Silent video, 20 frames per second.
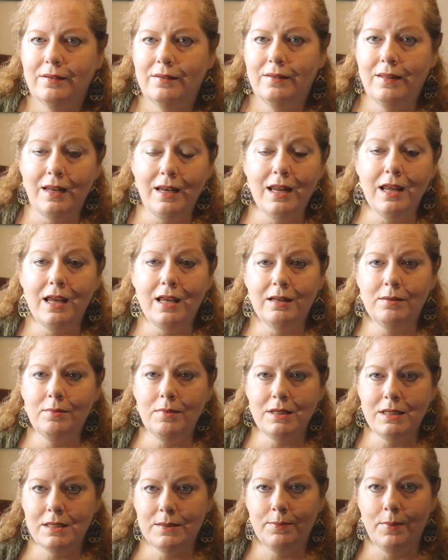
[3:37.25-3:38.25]
that he had
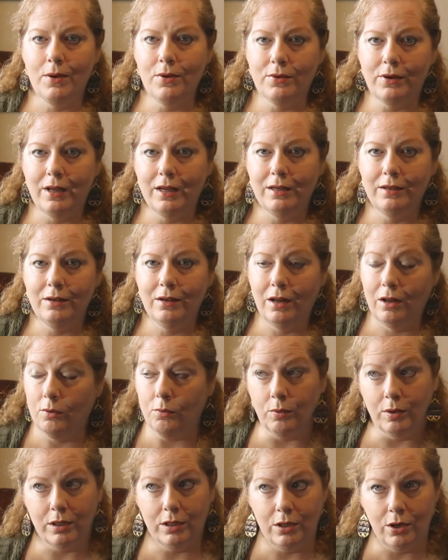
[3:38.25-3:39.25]
misspoken,
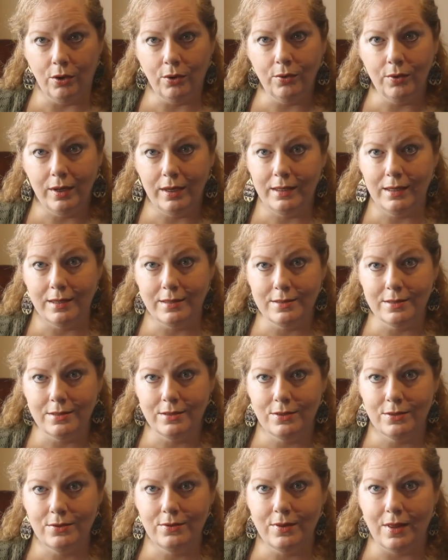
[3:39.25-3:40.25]
and we know he
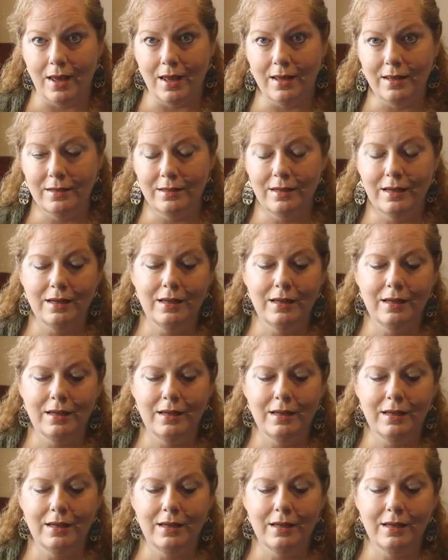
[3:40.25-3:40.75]
doesn't do that.